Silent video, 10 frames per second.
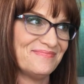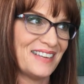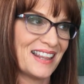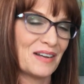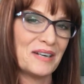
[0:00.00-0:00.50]

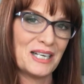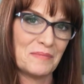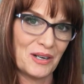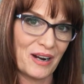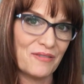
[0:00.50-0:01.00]
I think we need to
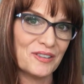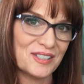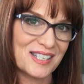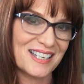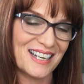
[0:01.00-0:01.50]
be grateful
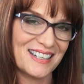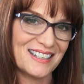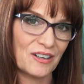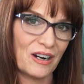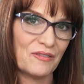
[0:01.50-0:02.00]
instead,
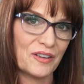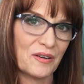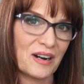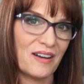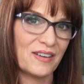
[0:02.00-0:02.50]
and grateful
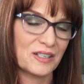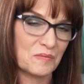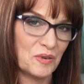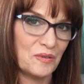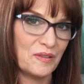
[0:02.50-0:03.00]
that we're having a
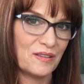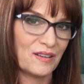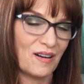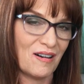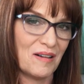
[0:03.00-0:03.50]

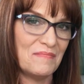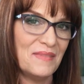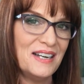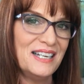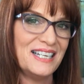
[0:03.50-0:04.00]
smooth, calm,
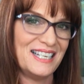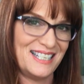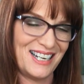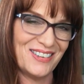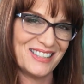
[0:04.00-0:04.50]

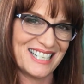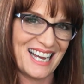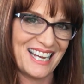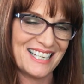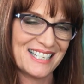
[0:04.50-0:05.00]
easygoing
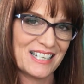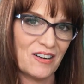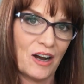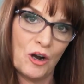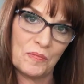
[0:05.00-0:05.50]
day.
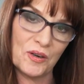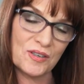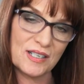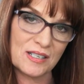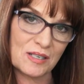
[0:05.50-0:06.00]
So I hope
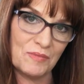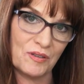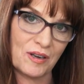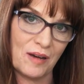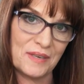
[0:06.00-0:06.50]
yours is a
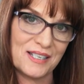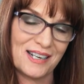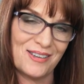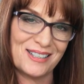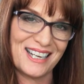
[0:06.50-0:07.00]
smooth, calm,
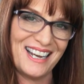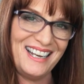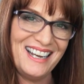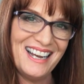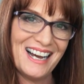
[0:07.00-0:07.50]
easygoing
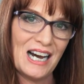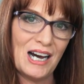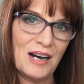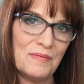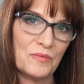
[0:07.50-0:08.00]
day
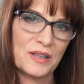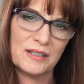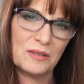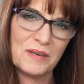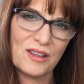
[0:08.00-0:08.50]
with a
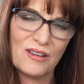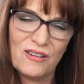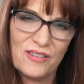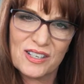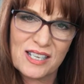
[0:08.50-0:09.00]
little bit
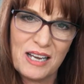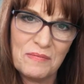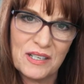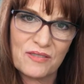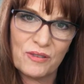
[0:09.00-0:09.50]
of
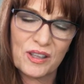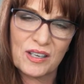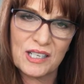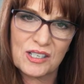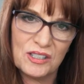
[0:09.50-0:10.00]
excitement
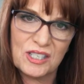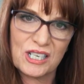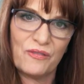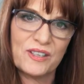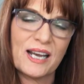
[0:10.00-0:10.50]
because good
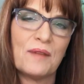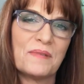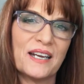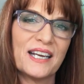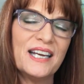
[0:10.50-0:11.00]
stuff is
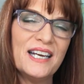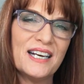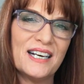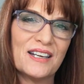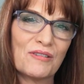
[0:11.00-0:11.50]
happening
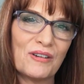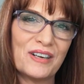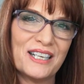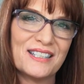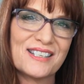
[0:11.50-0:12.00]

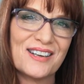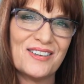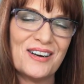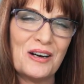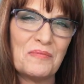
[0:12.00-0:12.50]
thrown in.
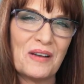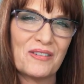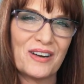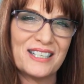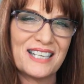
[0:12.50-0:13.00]
So I hope you
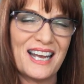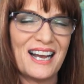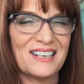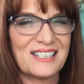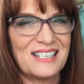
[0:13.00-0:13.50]
have a great
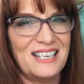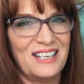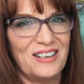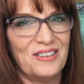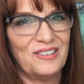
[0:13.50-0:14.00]
day. I'll see
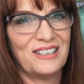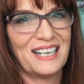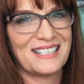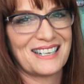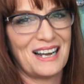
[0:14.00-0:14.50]
you
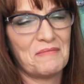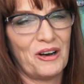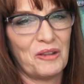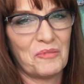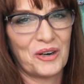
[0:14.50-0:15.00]
next time
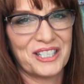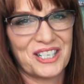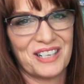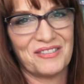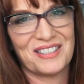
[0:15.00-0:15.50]
on the morning
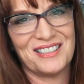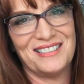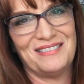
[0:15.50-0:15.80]
shift.